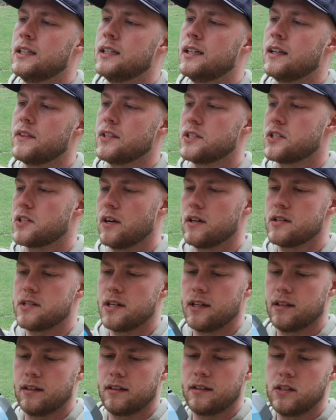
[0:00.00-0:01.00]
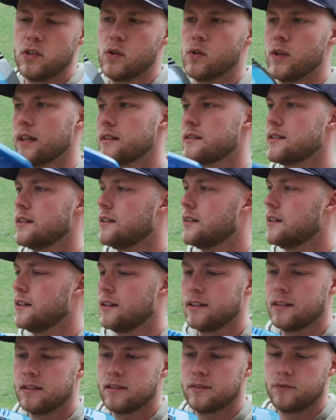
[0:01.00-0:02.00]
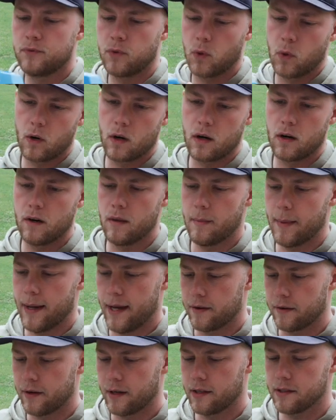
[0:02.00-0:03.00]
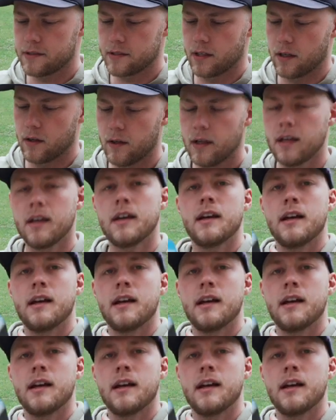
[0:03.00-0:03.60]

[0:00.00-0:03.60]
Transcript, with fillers: the charging unit for the battery. So